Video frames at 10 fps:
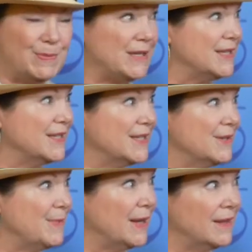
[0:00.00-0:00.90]
pieces
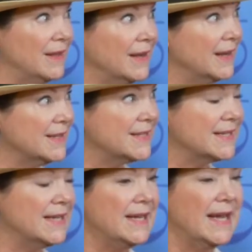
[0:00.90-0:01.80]
to my
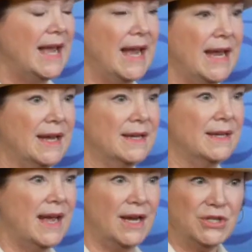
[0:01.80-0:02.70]
clients
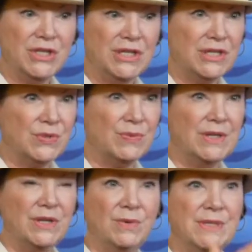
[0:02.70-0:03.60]
and actually just
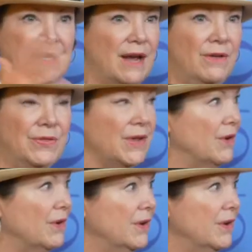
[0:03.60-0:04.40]
really know it's out there.